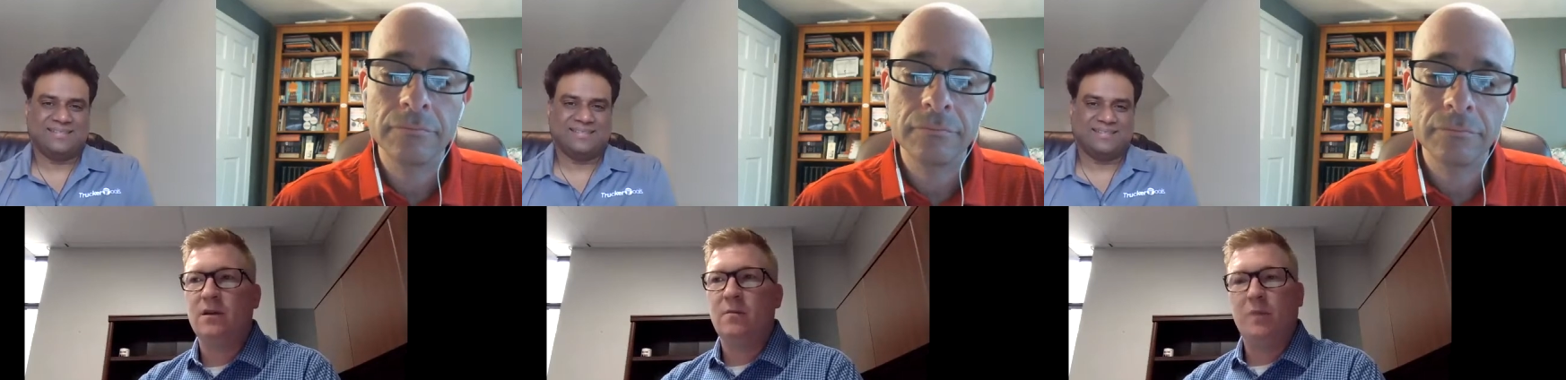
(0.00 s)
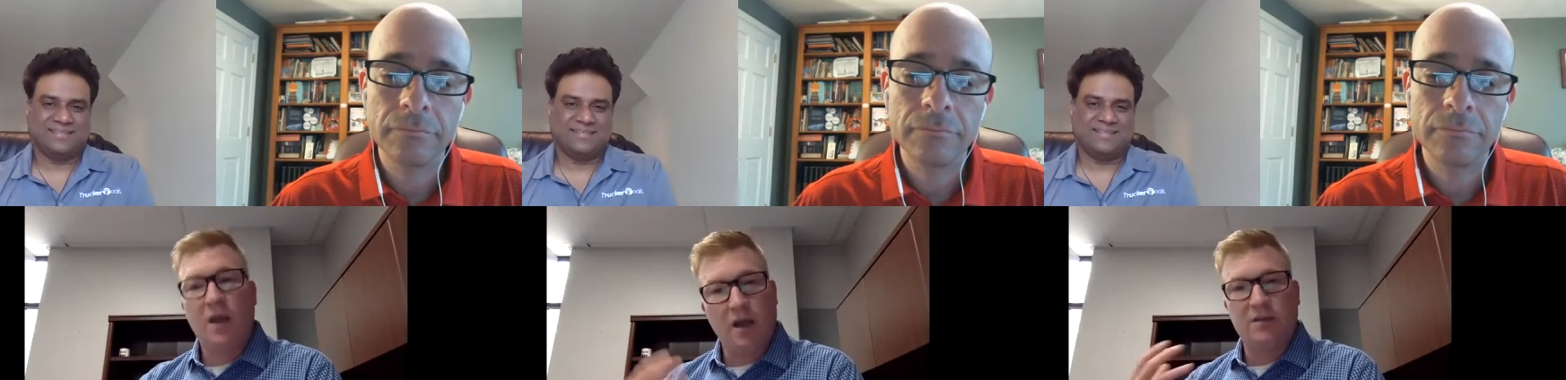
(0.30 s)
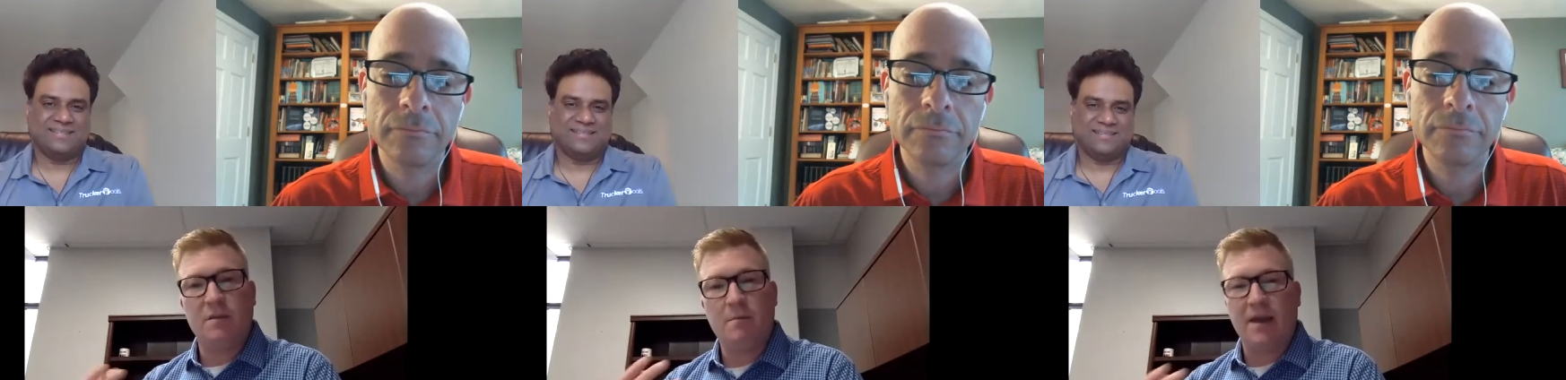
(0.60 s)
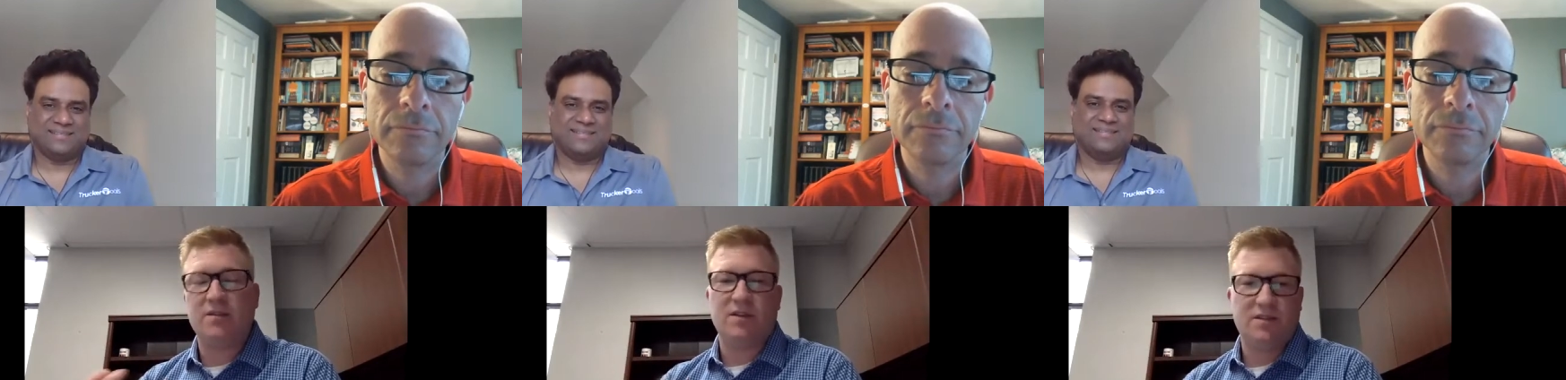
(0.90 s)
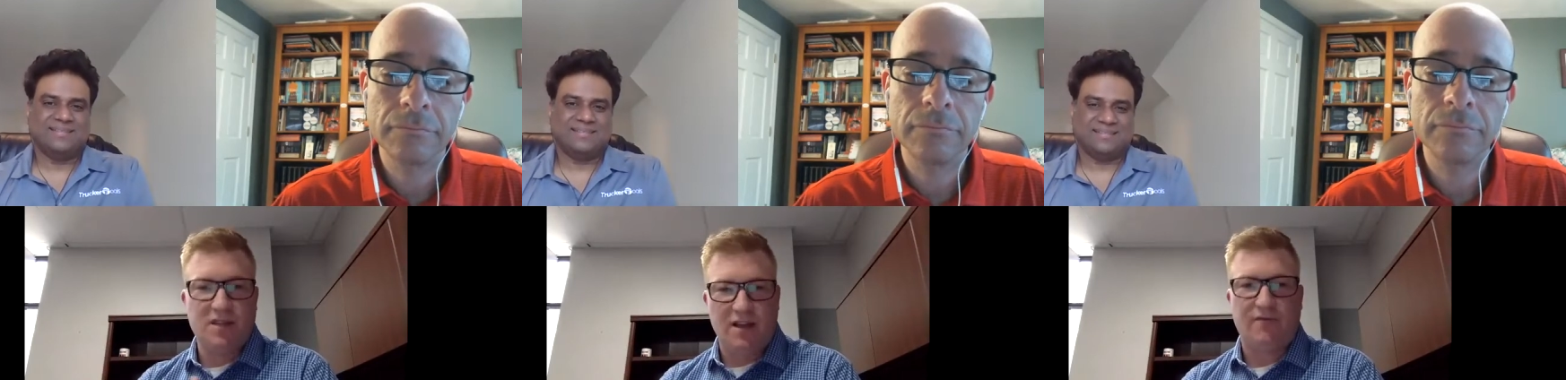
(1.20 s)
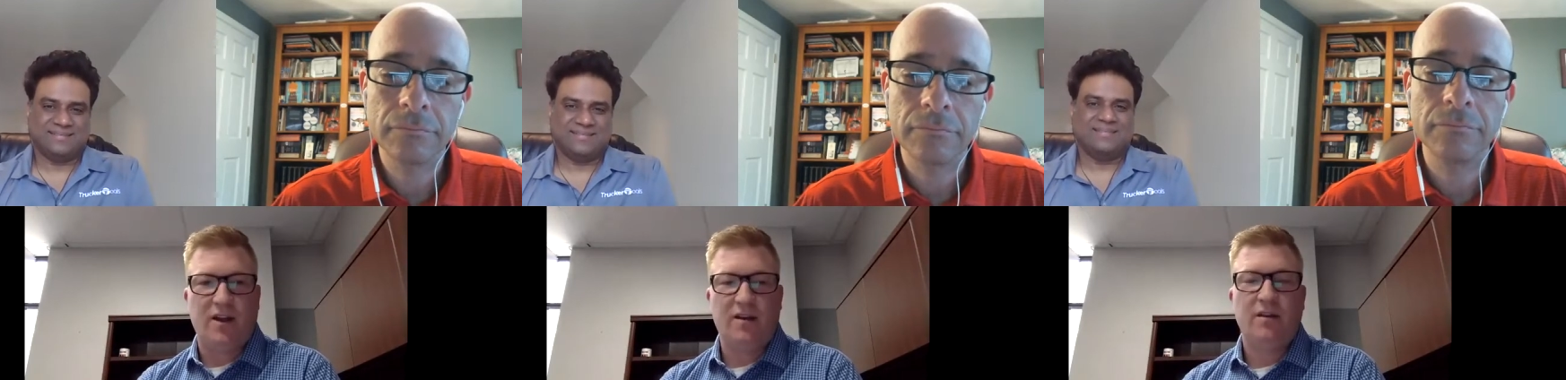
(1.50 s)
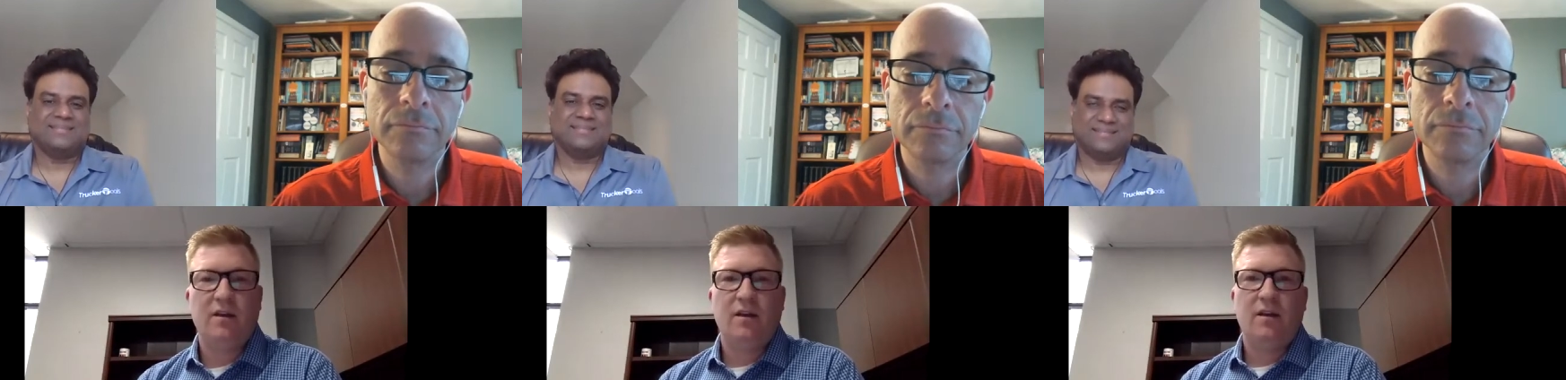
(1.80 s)
Speaker 1: because it makes us different.
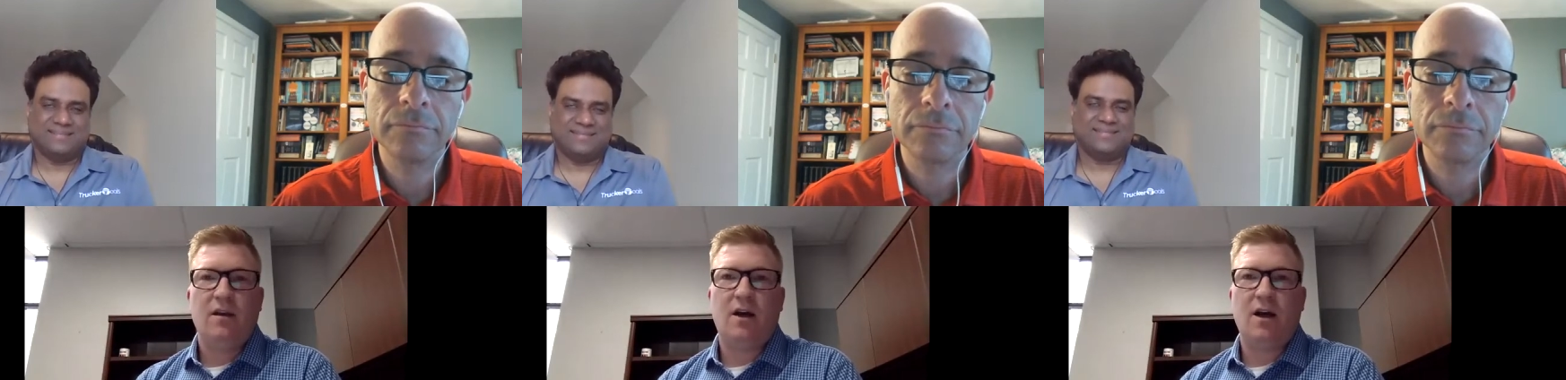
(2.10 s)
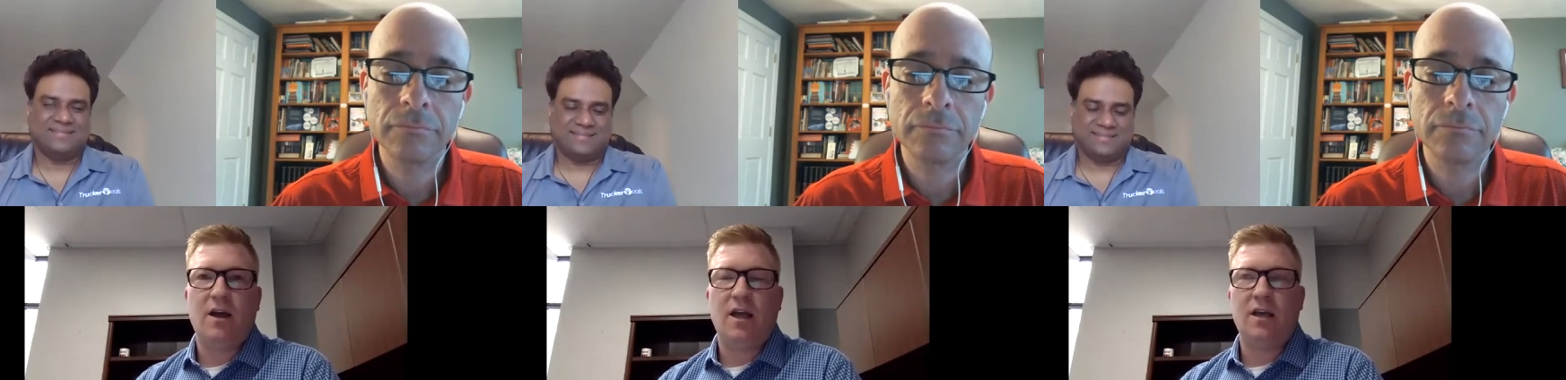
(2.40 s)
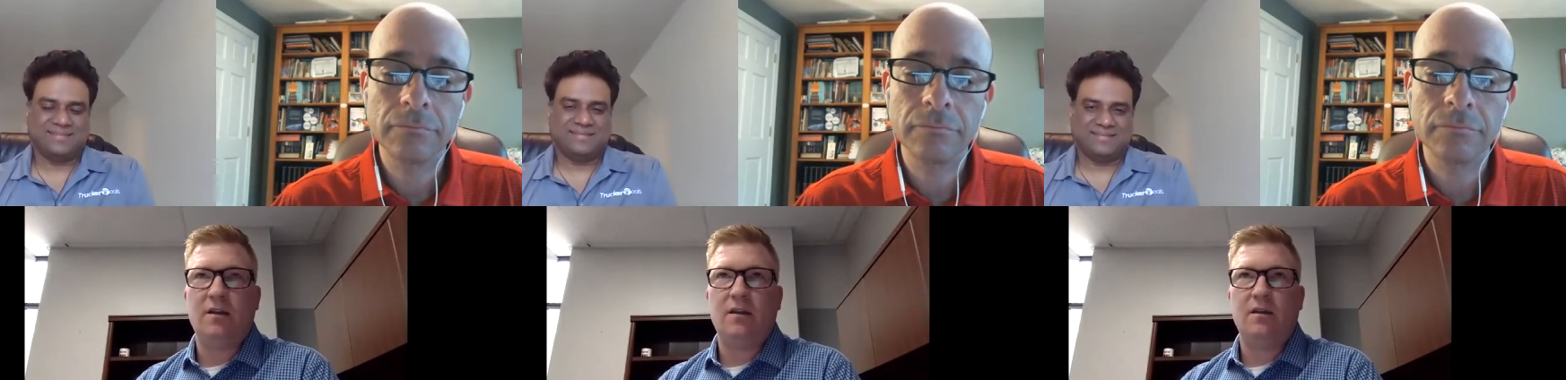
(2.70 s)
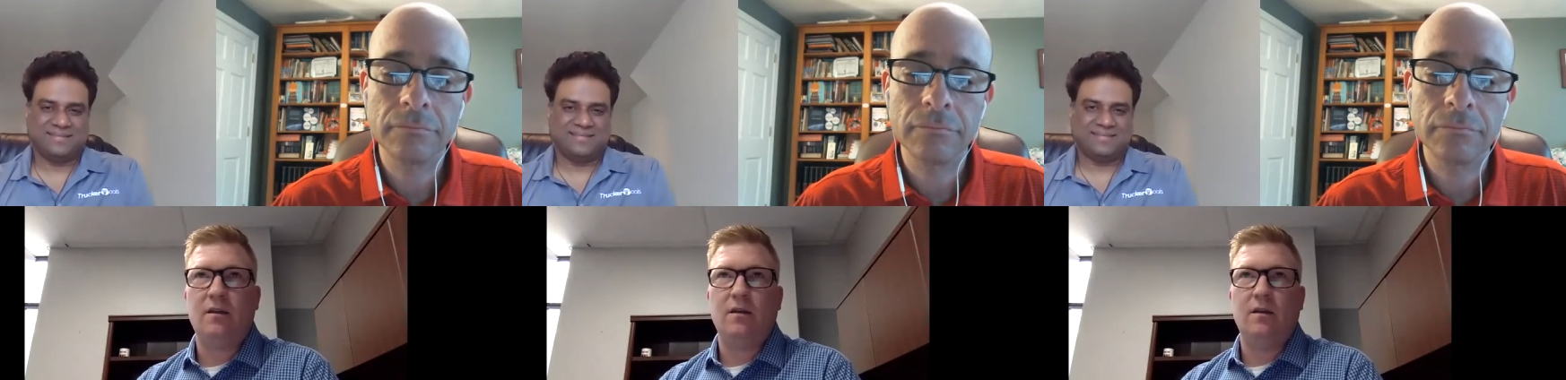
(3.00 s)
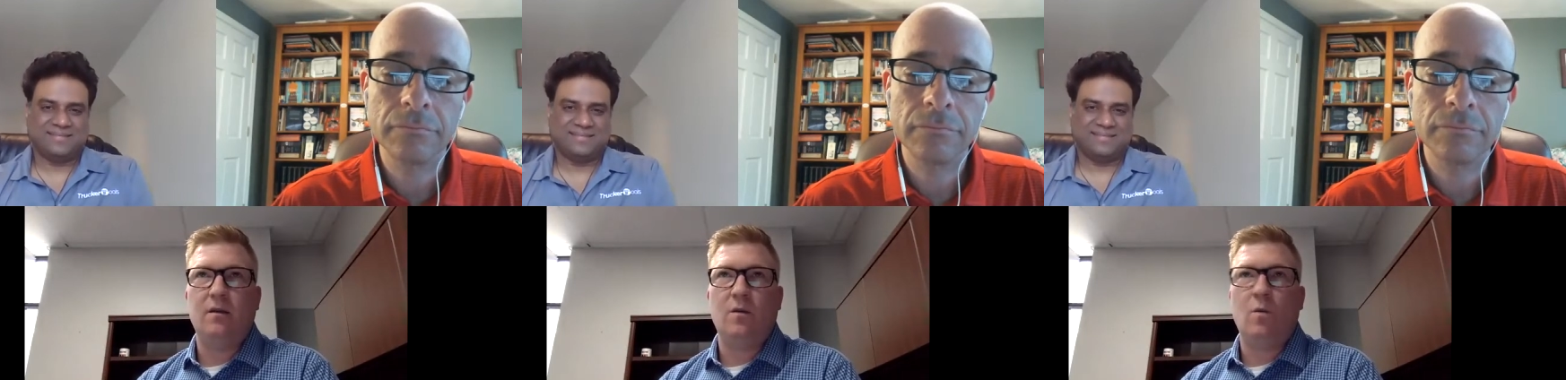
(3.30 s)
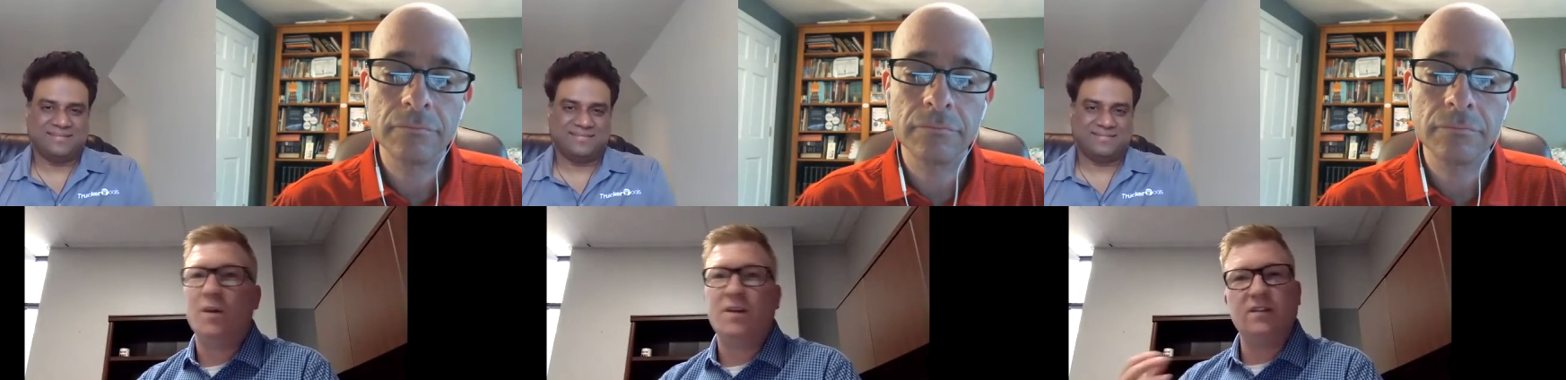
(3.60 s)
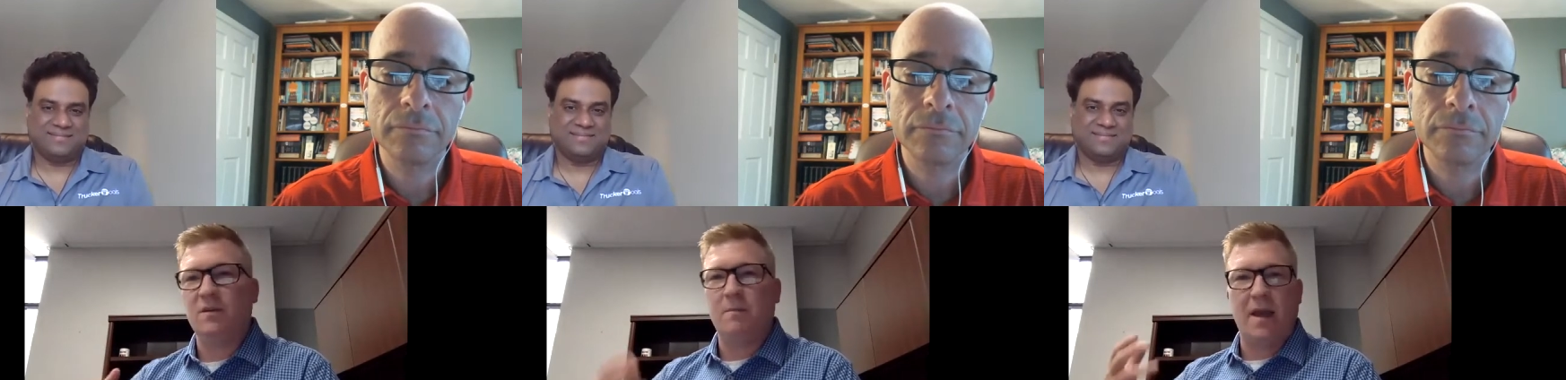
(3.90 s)
Uh, and what
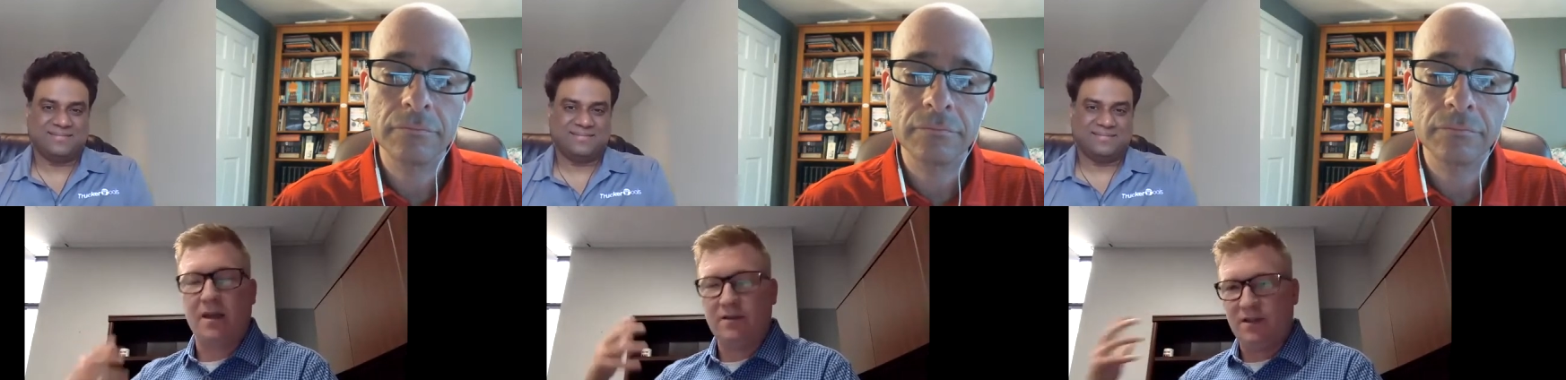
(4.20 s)
doesn't make us